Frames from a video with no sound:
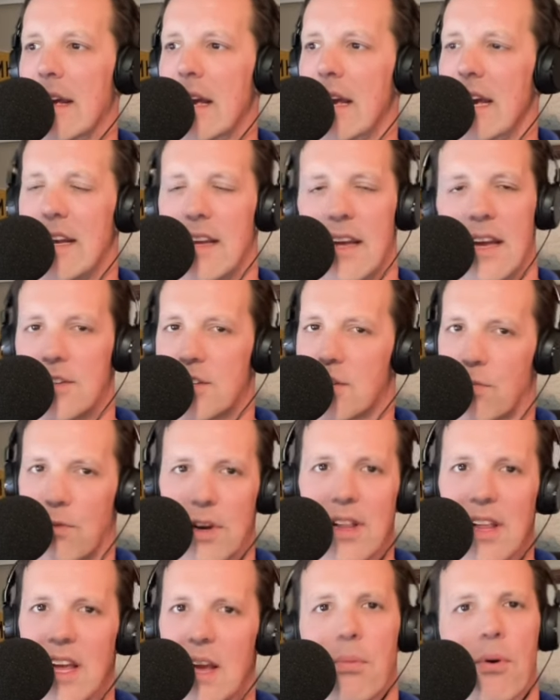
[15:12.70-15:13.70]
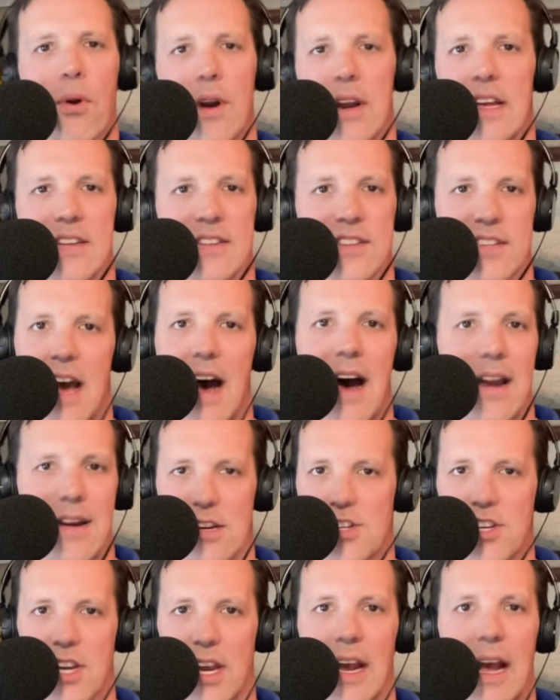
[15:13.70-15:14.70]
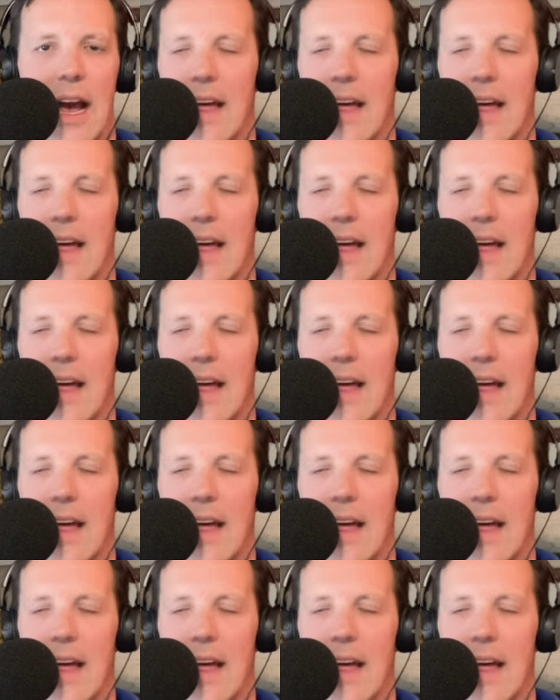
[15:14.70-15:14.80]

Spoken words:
it's really pretty astonishing.